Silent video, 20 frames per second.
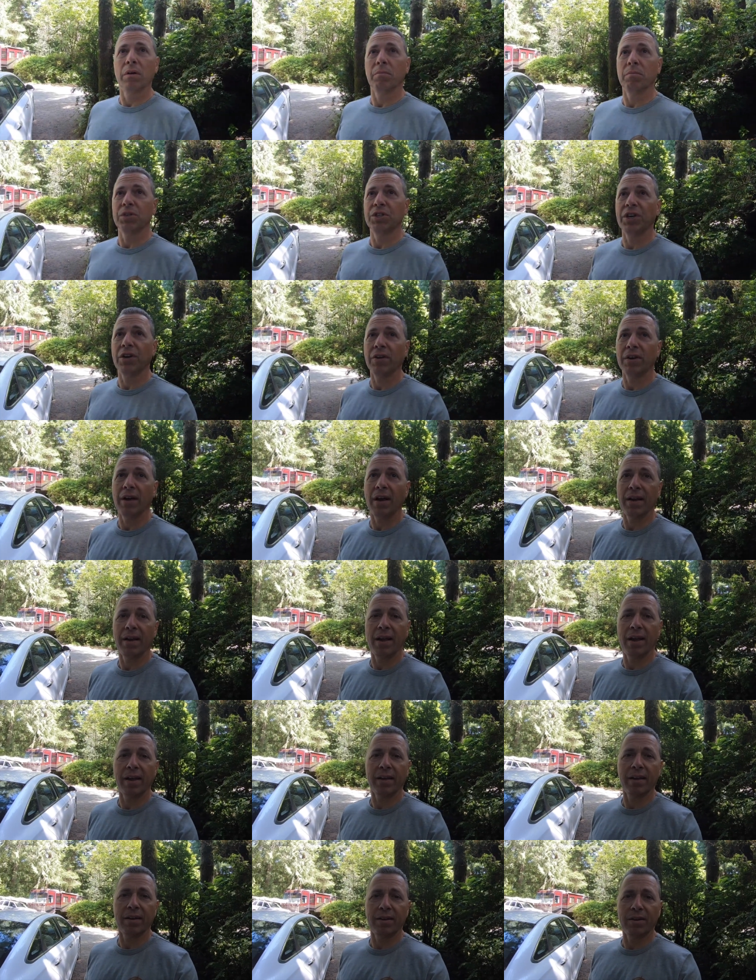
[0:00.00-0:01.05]
Michelle and I
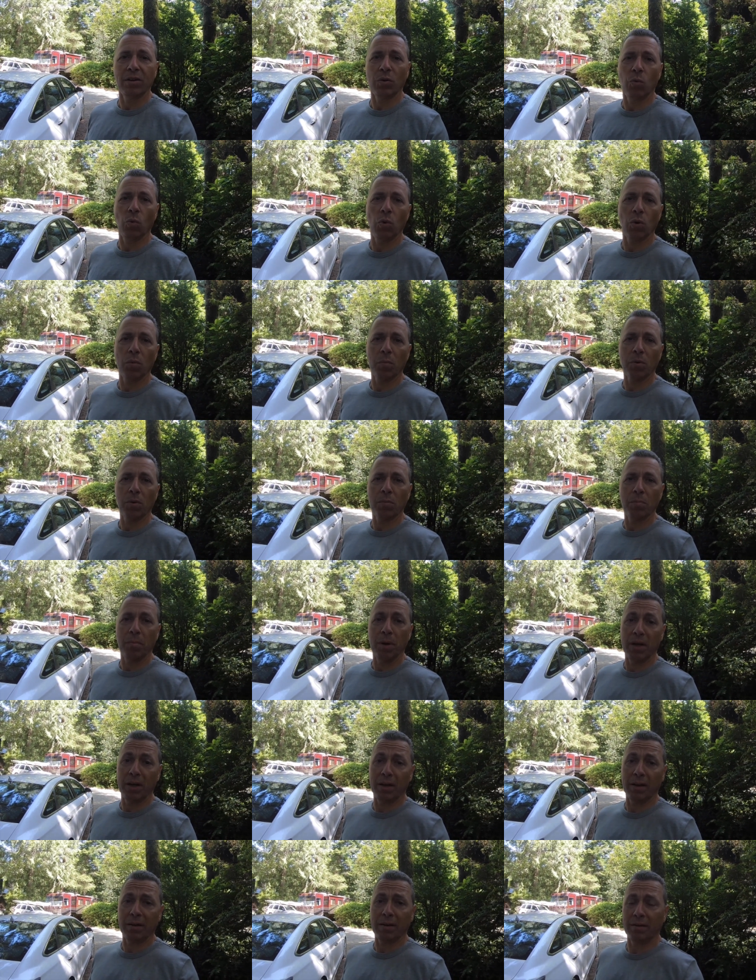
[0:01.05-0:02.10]
like it a little warmer,
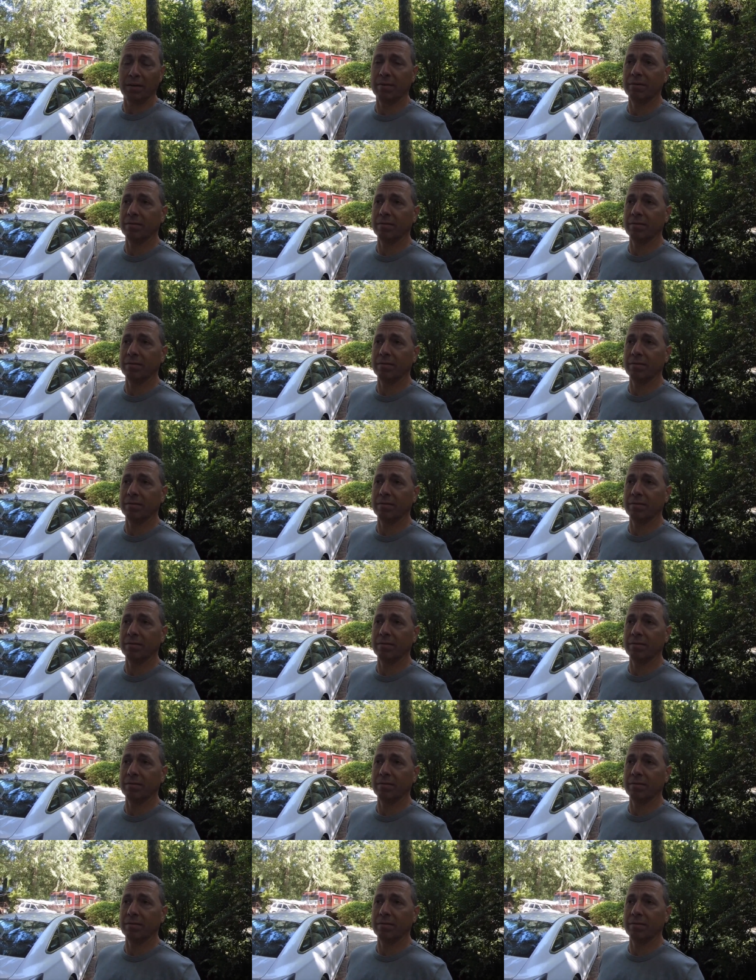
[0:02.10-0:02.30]
but